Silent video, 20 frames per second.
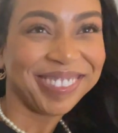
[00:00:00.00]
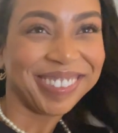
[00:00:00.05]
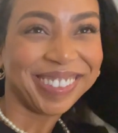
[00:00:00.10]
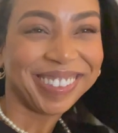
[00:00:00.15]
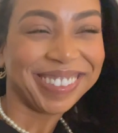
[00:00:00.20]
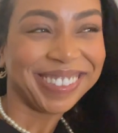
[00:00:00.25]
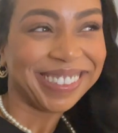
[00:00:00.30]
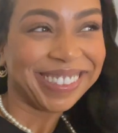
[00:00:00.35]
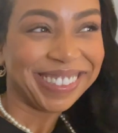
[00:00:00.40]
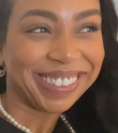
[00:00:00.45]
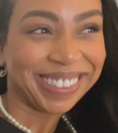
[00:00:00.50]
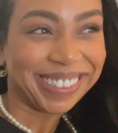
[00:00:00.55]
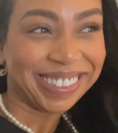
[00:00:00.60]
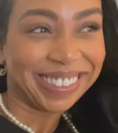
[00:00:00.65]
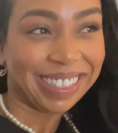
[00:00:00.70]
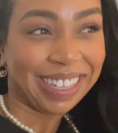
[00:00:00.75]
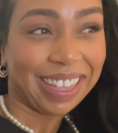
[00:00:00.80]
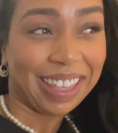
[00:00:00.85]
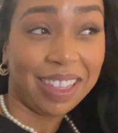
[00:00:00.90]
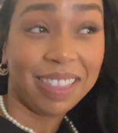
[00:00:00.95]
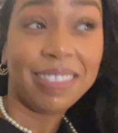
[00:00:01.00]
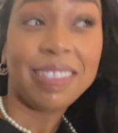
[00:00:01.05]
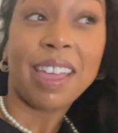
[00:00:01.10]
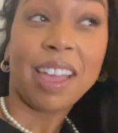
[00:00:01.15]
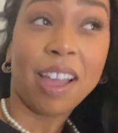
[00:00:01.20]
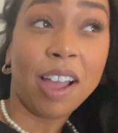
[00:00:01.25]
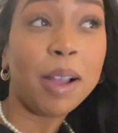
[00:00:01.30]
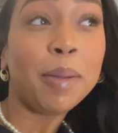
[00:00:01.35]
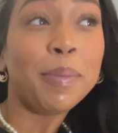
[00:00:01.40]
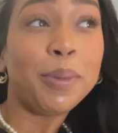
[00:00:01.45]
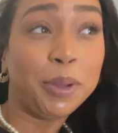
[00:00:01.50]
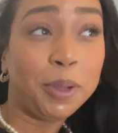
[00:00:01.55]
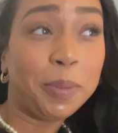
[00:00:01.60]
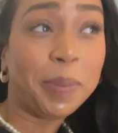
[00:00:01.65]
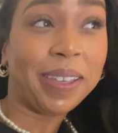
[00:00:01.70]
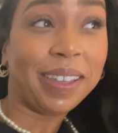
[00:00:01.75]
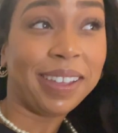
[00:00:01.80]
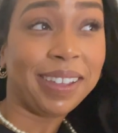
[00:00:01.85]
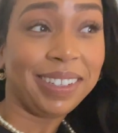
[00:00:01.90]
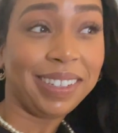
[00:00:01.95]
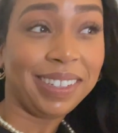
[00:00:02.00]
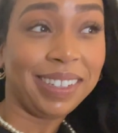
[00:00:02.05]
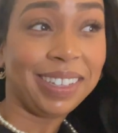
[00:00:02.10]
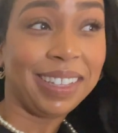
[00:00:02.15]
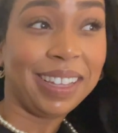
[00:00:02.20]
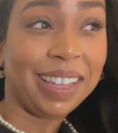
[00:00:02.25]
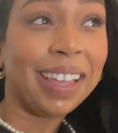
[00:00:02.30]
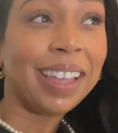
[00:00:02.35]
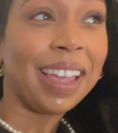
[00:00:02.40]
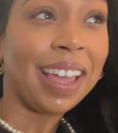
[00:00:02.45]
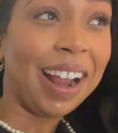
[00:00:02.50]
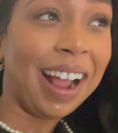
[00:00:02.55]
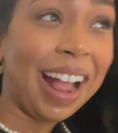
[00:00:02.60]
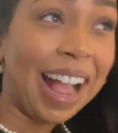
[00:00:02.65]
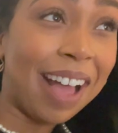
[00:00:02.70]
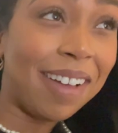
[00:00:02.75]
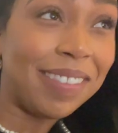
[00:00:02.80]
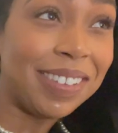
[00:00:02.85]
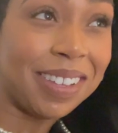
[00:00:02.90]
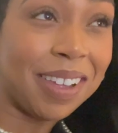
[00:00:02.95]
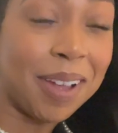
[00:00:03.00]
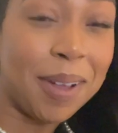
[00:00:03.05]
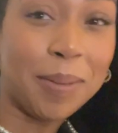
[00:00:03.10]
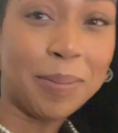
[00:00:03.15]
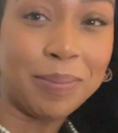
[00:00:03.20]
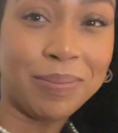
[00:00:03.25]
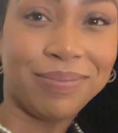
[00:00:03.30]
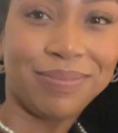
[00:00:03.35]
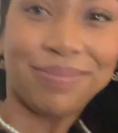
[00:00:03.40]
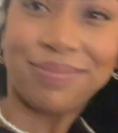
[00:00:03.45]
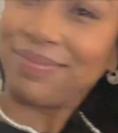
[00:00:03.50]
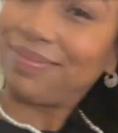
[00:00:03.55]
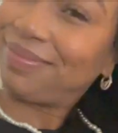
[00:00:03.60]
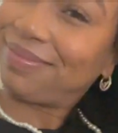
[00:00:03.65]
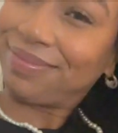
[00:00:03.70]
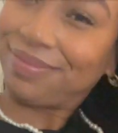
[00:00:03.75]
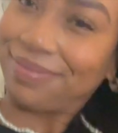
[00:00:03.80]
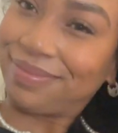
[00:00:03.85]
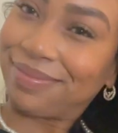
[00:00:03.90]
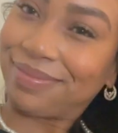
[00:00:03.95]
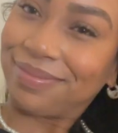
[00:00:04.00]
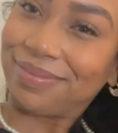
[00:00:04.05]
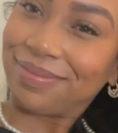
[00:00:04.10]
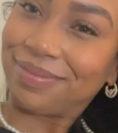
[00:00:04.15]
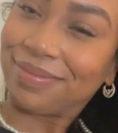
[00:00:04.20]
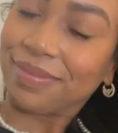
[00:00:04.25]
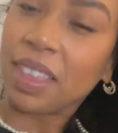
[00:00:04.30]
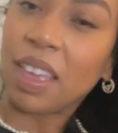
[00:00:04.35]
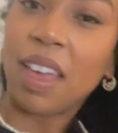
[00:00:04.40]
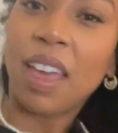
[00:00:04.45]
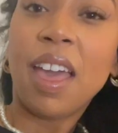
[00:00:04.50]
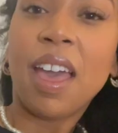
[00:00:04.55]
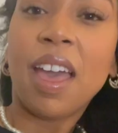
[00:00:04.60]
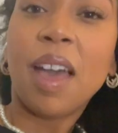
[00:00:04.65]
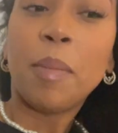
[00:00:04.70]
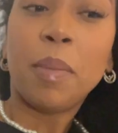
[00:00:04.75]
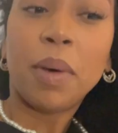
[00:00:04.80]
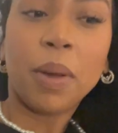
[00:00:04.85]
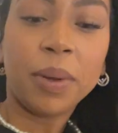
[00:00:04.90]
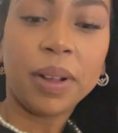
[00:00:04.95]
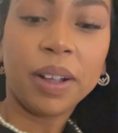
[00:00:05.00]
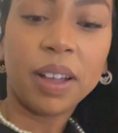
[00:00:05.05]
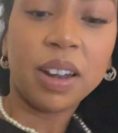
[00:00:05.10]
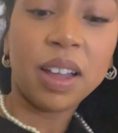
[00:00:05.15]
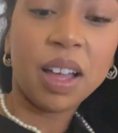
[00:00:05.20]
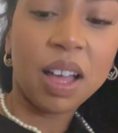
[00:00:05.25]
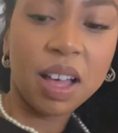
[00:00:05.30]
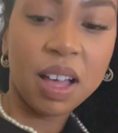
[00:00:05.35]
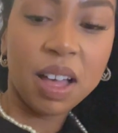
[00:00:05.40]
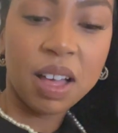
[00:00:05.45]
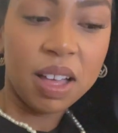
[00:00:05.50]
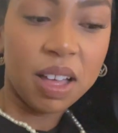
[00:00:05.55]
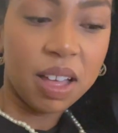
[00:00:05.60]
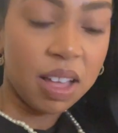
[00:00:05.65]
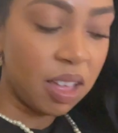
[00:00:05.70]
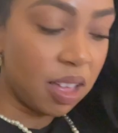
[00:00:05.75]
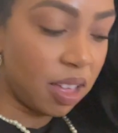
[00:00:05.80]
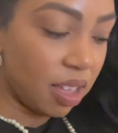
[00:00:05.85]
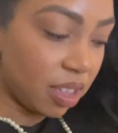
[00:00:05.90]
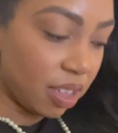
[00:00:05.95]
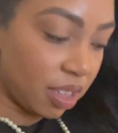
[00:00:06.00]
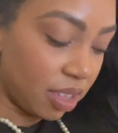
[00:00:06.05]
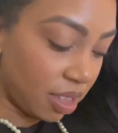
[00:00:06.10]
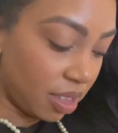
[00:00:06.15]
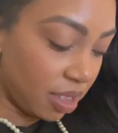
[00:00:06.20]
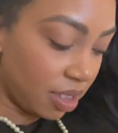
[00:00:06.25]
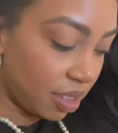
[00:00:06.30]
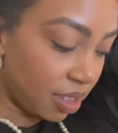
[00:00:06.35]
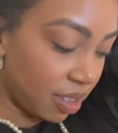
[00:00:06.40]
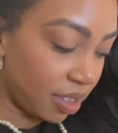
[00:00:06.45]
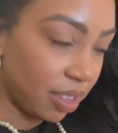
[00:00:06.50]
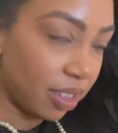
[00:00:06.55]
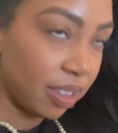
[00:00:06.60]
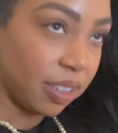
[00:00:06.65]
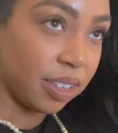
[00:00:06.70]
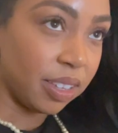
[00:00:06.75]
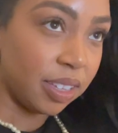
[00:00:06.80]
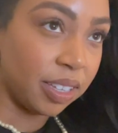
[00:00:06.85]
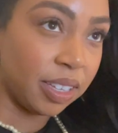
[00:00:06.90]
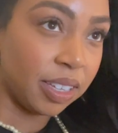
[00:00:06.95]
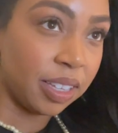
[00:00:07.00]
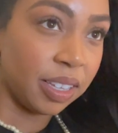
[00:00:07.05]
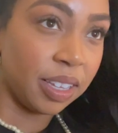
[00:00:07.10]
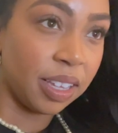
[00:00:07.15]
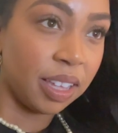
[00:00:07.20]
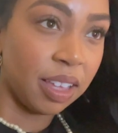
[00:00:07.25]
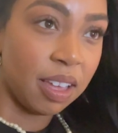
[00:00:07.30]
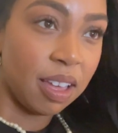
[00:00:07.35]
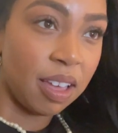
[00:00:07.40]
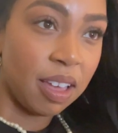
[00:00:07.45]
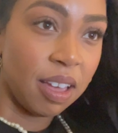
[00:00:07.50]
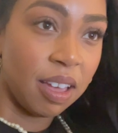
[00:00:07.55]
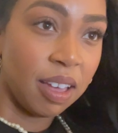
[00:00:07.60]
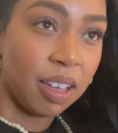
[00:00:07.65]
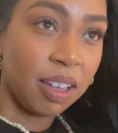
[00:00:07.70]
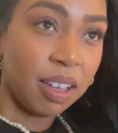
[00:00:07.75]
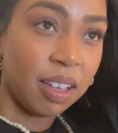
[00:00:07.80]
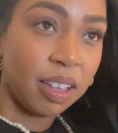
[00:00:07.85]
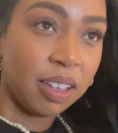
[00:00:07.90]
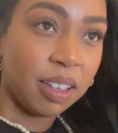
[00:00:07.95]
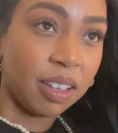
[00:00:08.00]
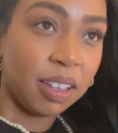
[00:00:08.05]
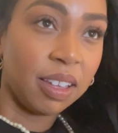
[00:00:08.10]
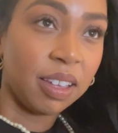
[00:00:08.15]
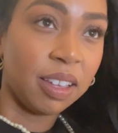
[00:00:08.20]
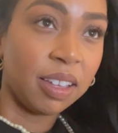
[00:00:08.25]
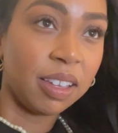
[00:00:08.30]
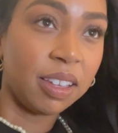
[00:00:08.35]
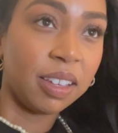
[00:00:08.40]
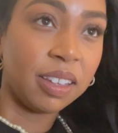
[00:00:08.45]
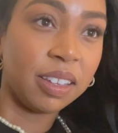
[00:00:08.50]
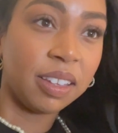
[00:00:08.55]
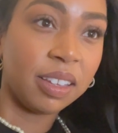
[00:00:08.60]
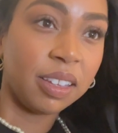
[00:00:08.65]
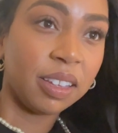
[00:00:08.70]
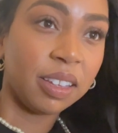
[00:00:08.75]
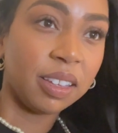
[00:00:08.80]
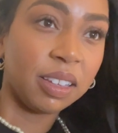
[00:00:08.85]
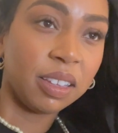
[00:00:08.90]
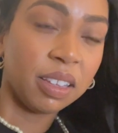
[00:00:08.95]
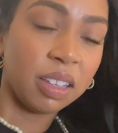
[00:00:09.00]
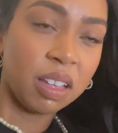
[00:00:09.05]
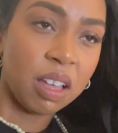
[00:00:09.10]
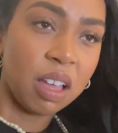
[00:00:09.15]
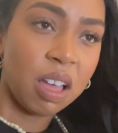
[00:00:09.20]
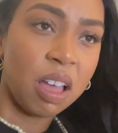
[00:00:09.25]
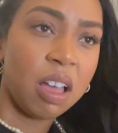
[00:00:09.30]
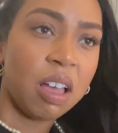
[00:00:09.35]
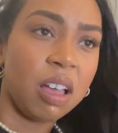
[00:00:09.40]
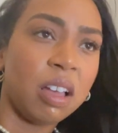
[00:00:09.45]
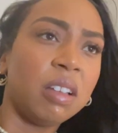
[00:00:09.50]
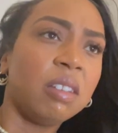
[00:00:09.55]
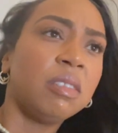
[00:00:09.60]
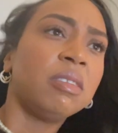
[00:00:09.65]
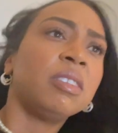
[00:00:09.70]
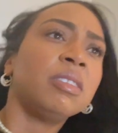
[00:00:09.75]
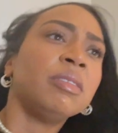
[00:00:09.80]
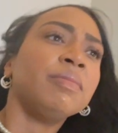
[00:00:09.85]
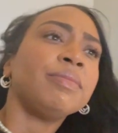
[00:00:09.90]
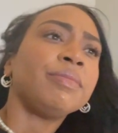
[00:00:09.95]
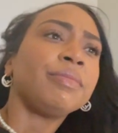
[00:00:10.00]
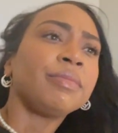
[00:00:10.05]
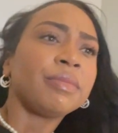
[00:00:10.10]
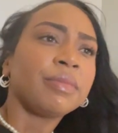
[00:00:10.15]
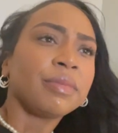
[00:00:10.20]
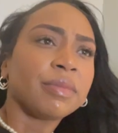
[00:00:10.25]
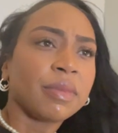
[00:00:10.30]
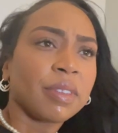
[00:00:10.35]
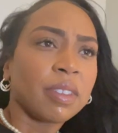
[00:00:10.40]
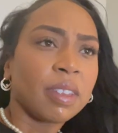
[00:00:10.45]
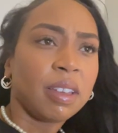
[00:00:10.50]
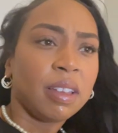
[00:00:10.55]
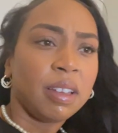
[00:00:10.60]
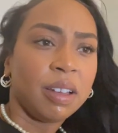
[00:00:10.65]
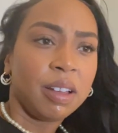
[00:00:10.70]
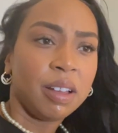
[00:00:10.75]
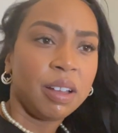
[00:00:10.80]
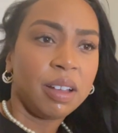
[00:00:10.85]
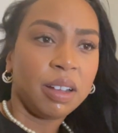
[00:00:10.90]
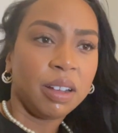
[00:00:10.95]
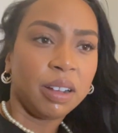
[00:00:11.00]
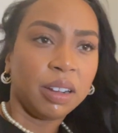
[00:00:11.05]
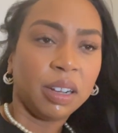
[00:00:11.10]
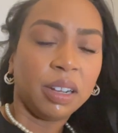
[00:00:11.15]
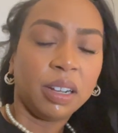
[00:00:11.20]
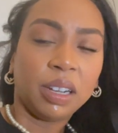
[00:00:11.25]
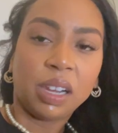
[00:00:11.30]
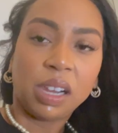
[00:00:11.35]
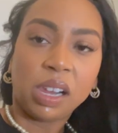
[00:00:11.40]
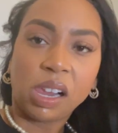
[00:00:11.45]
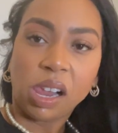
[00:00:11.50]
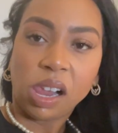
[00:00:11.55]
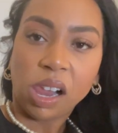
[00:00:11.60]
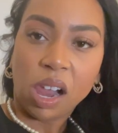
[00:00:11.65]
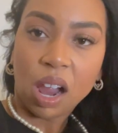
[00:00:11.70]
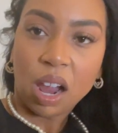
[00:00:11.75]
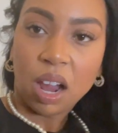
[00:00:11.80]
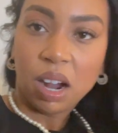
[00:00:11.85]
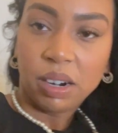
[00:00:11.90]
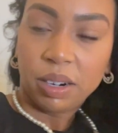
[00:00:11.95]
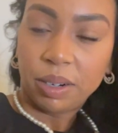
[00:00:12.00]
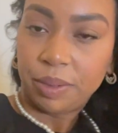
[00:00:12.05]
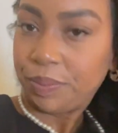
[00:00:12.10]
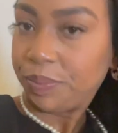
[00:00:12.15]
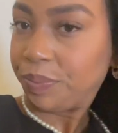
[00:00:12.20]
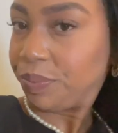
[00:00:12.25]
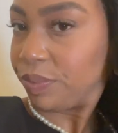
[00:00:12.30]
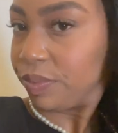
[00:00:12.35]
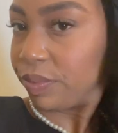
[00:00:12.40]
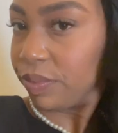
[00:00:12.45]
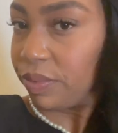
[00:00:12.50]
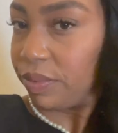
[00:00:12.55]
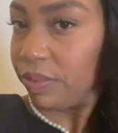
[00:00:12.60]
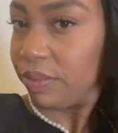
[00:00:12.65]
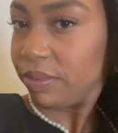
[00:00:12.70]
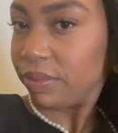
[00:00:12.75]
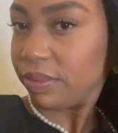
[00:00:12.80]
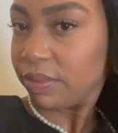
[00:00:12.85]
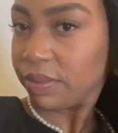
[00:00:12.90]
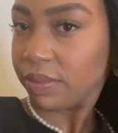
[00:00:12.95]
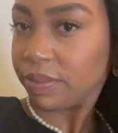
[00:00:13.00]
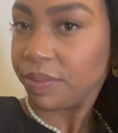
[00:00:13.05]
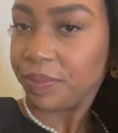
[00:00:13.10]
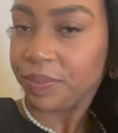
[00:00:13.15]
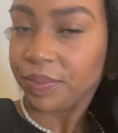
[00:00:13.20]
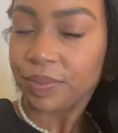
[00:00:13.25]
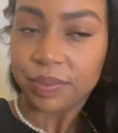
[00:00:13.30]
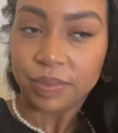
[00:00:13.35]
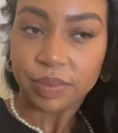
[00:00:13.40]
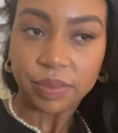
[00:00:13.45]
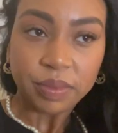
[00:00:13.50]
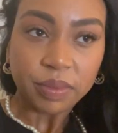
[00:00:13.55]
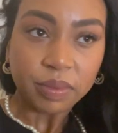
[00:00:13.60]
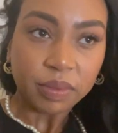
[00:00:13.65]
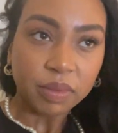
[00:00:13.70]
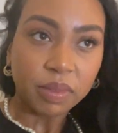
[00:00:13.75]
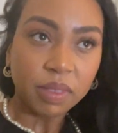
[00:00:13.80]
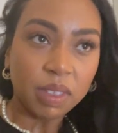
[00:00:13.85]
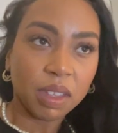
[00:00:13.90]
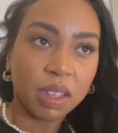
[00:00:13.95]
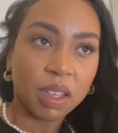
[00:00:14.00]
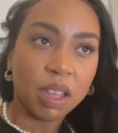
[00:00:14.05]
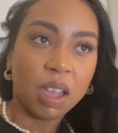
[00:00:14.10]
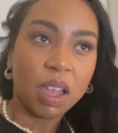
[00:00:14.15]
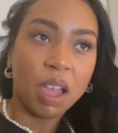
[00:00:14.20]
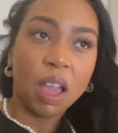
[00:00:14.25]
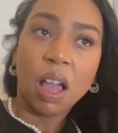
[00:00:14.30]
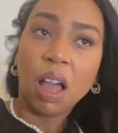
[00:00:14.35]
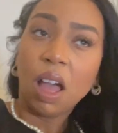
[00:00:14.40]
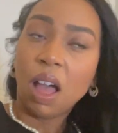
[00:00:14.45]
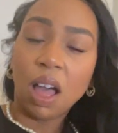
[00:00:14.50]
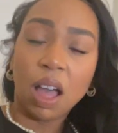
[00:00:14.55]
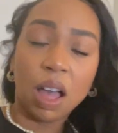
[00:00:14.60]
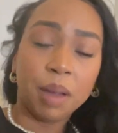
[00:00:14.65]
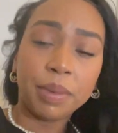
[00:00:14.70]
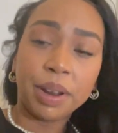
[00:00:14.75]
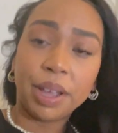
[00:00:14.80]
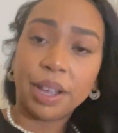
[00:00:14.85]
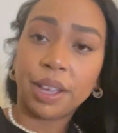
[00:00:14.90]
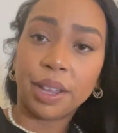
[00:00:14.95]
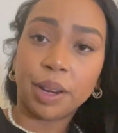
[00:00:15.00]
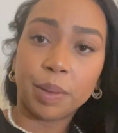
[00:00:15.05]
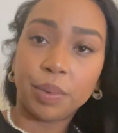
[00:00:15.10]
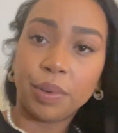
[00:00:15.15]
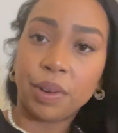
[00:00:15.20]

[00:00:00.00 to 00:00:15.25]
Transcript: boobing, baby. They are boobing. Can I have some? But we're gonna. we are gonna uh, all um, be going once I lose my weight, though. I'm gonna be like, oh, no back to a side. Guess what's gonna happen? You're gonna lose weight and get pregnant. Yeah, I'm gonna get pregnant. Right I'm back like, to... I'll, I'm, telling I'm not first